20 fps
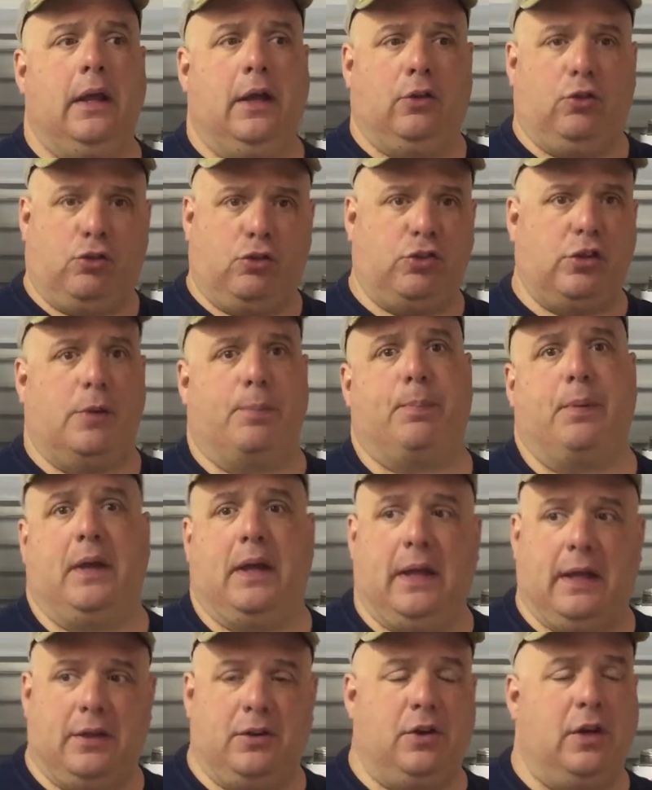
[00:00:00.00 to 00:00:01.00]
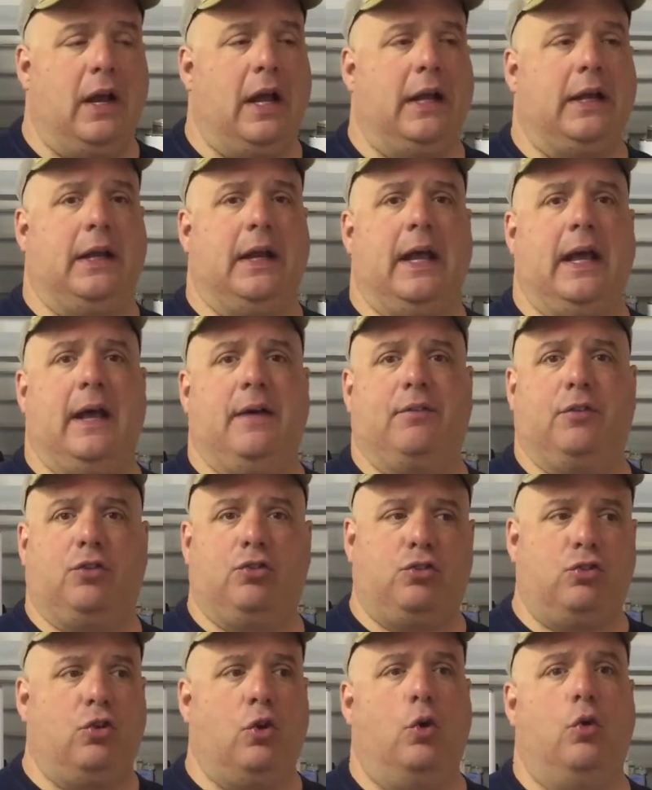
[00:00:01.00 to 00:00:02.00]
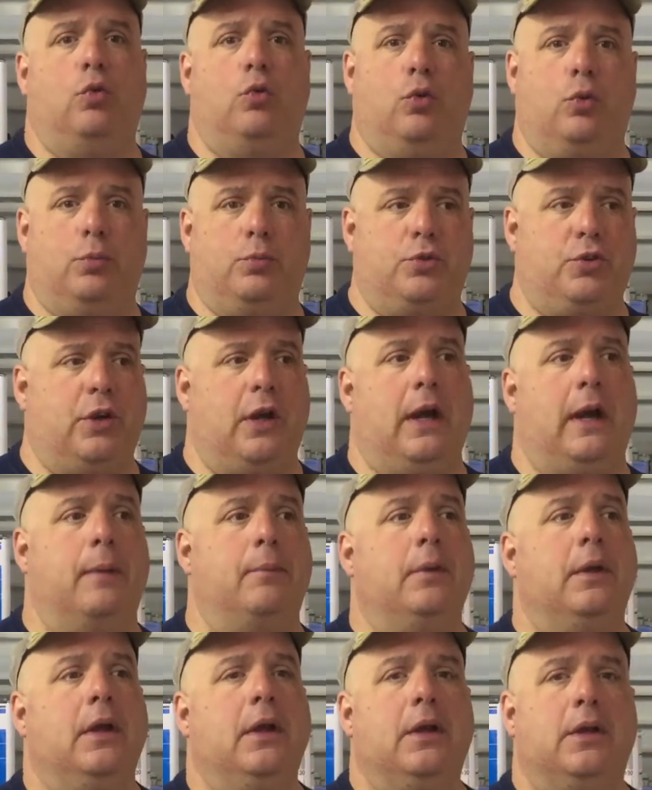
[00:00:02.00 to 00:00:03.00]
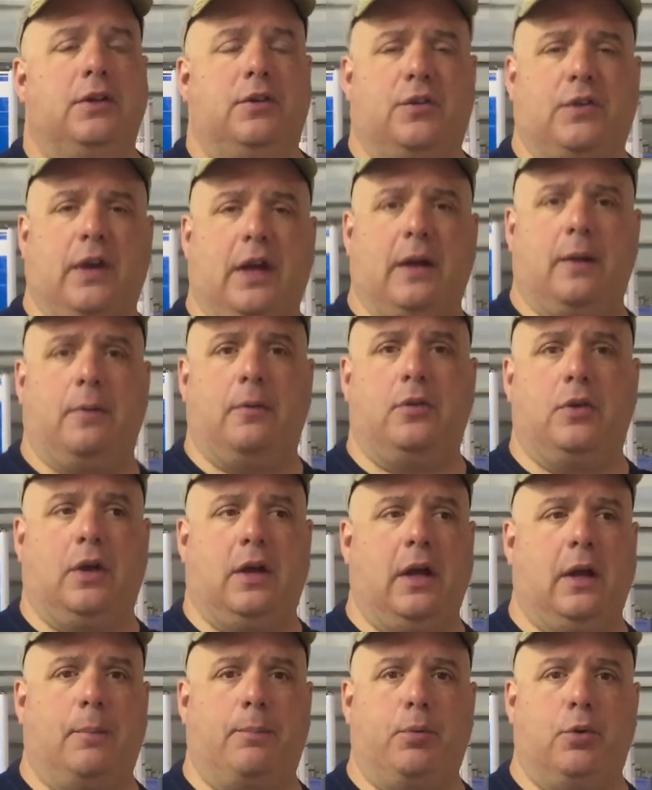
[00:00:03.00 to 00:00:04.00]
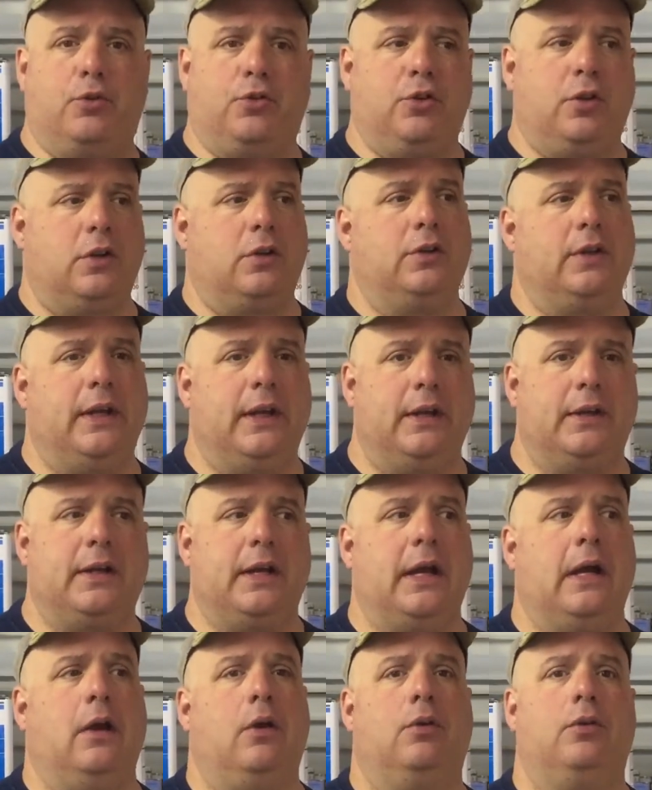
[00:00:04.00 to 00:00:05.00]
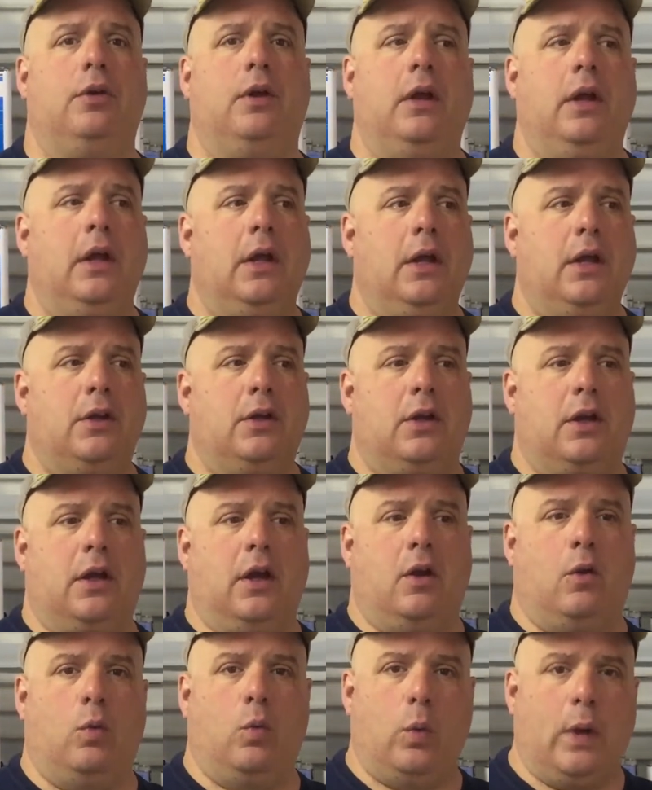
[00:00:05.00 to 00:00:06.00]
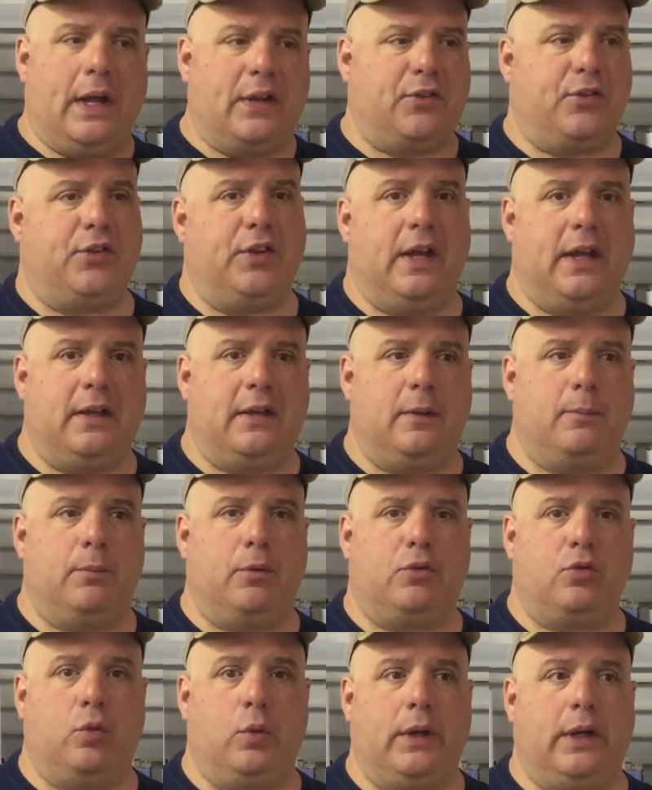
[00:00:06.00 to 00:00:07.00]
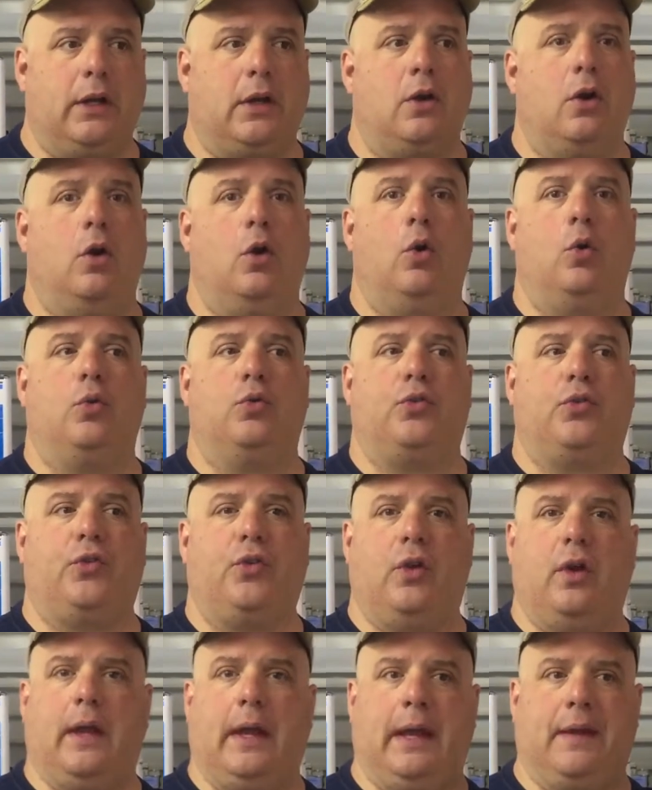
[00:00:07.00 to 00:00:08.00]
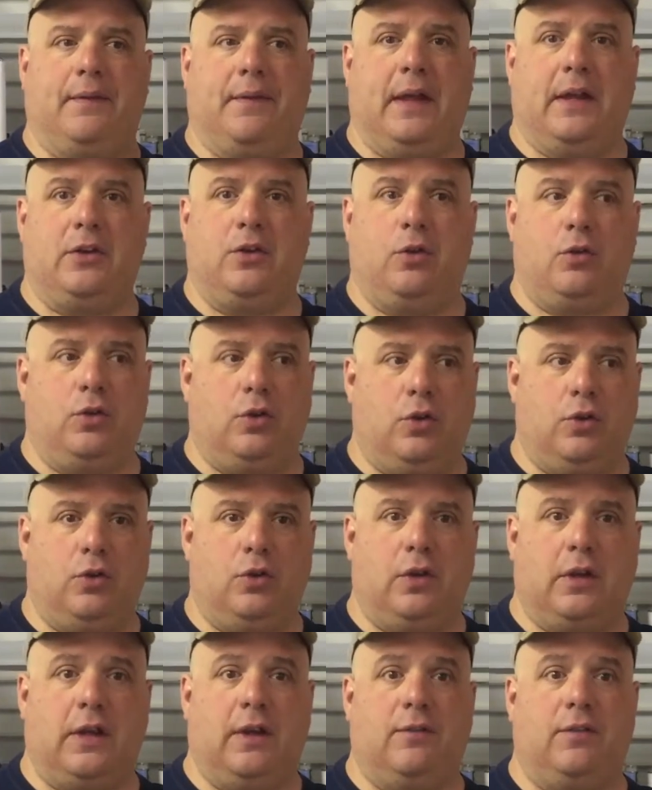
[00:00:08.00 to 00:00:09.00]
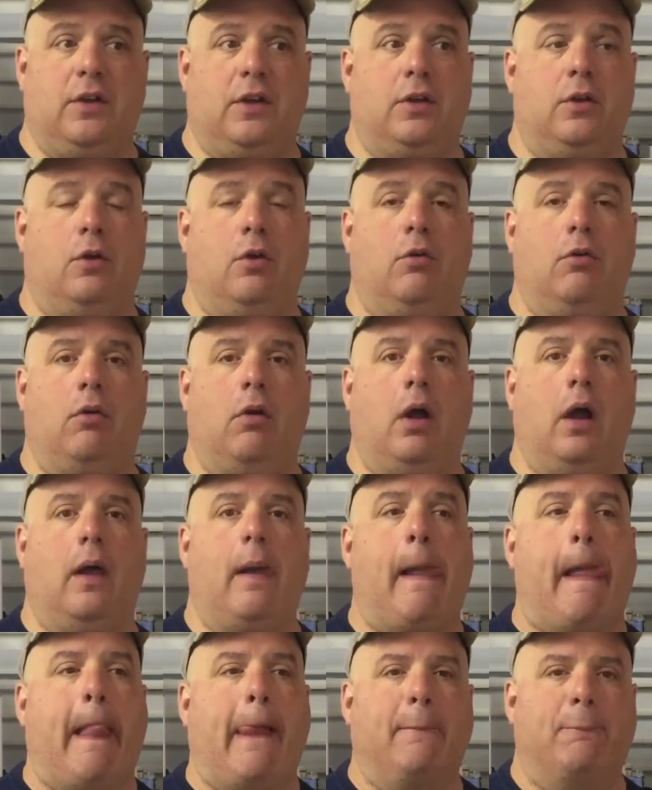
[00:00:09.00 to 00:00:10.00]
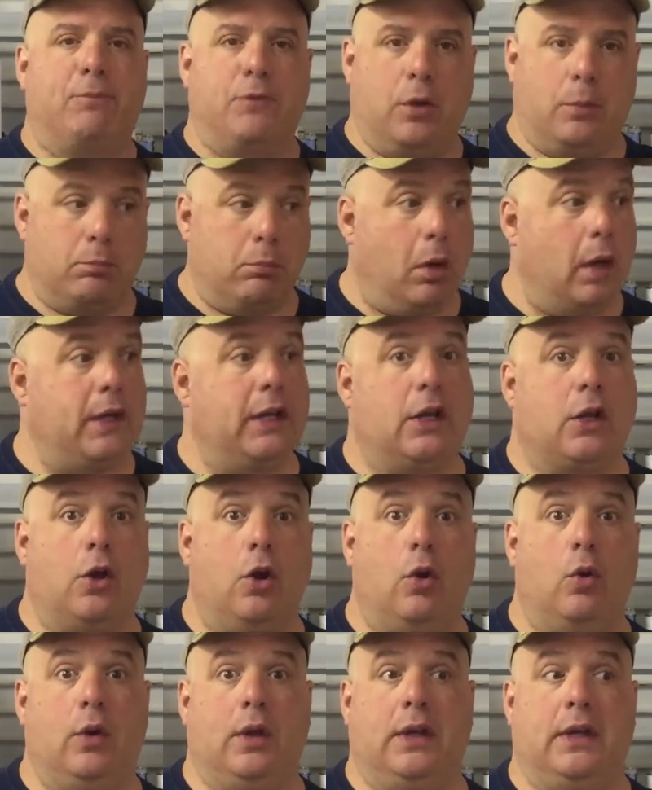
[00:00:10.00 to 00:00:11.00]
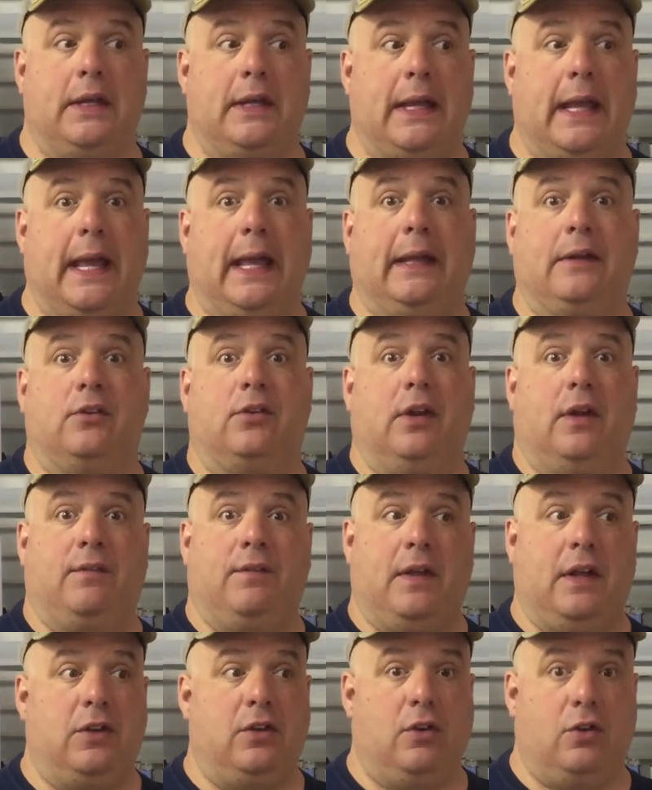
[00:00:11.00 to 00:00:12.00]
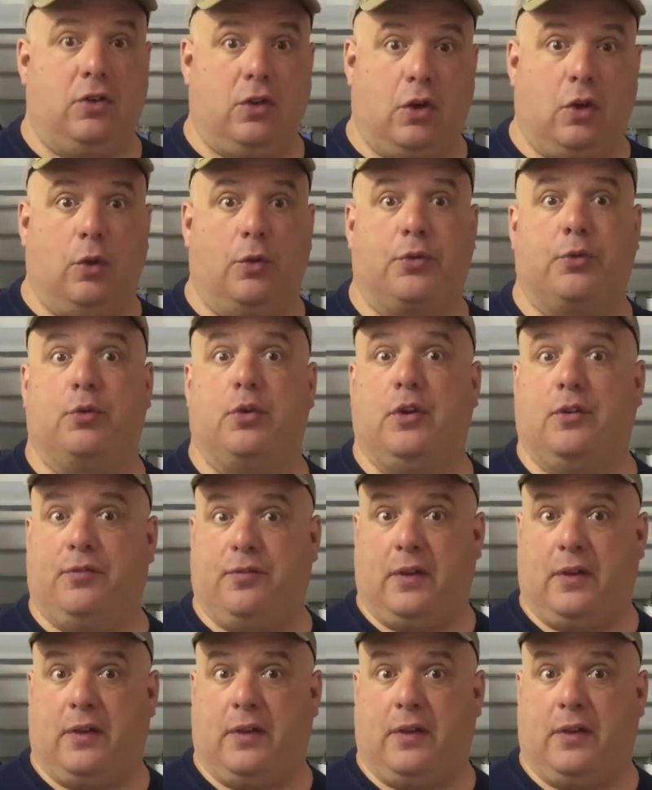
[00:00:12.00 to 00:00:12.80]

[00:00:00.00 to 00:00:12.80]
and ship it, and you're not going to have a showroom job. You got to put your clear down. You got a wet sand in between coats, and then you give it your money coat in the end, and then you go through your